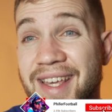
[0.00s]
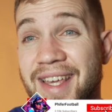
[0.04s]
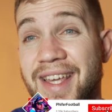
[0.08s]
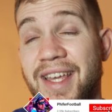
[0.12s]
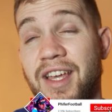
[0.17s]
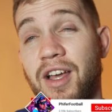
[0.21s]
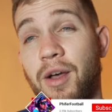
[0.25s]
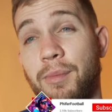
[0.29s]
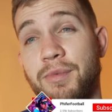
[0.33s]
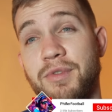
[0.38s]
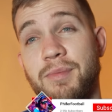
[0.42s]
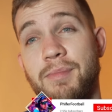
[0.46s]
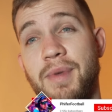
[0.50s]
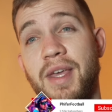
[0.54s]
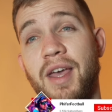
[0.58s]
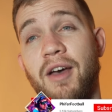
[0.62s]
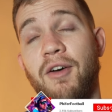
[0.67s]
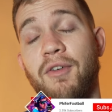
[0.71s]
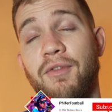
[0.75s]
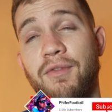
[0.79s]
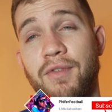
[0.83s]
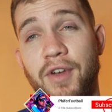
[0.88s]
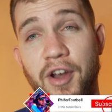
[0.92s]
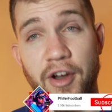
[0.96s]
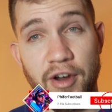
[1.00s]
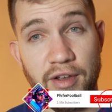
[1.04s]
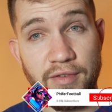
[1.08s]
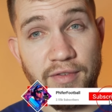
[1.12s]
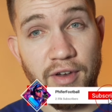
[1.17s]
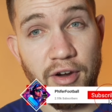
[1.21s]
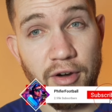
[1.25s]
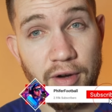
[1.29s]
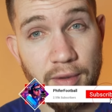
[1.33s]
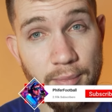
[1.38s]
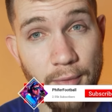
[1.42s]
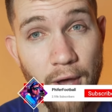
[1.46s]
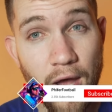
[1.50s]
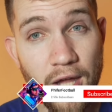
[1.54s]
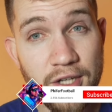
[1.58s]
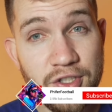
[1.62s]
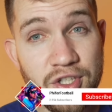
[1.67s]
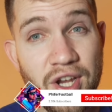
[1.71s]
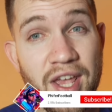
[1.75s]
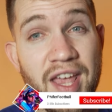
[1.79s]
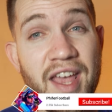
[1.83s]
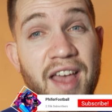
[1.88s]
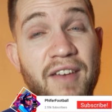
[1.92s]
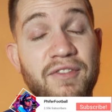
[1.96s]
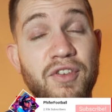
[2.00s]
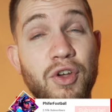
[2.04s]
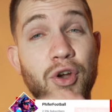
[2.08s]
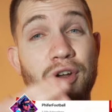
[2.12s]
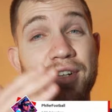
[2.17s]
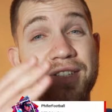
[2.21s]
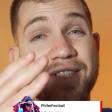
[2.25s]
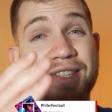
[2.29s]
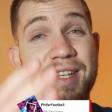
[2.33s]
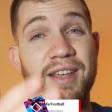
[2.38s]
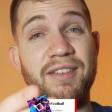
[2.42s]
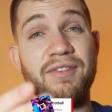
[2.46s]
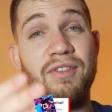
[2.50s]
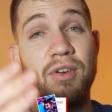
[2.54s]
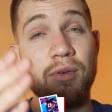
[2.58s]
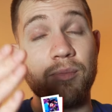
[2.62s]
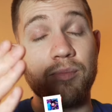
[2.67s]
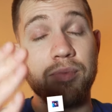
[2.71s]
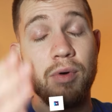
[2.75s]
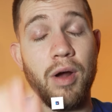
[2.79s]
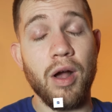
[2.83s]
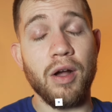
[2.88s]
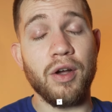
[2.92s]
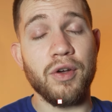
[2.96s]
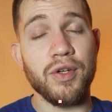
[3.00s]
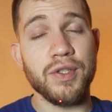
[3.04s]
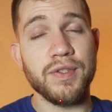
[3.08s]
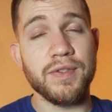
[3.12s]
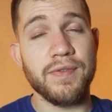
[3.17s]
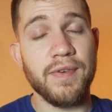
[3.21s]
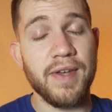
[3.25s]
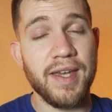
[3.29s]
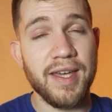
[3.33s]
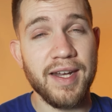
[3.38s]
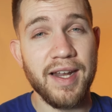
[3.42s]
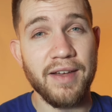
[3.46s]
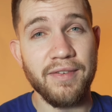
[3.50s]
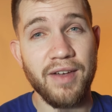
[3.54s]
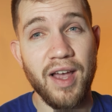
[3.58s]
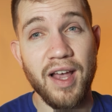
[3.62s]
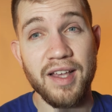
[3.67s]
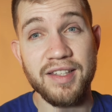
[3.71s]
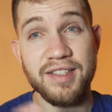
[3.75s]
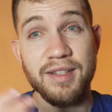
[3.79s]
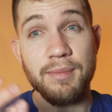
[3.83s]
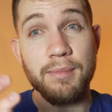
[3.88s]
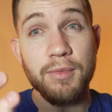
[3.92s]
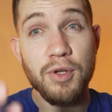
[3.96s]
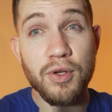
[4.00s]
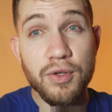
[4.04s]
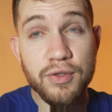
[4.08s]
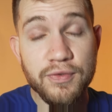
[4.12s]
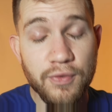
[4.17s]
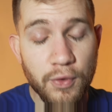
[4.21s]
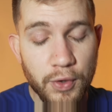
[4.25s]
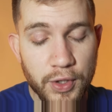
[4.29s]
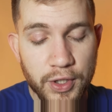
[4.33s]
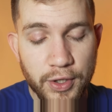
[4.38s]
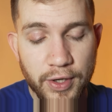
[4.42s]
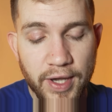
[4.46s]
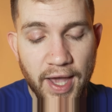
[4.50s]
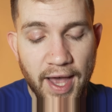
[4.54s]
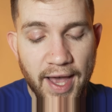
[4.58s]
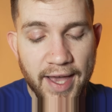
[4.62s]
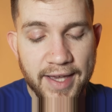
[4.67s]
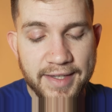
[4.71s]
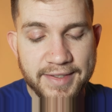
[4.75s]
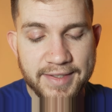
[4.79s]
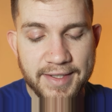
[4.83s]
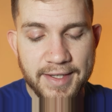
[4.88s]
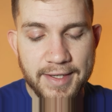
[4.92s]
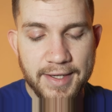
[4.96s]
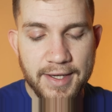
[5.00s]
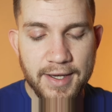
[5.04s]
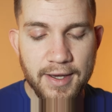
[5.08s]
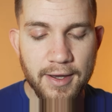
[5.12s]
It helps me out very, very much. If you're a Denver Broncos fan, I've got some news for you guys.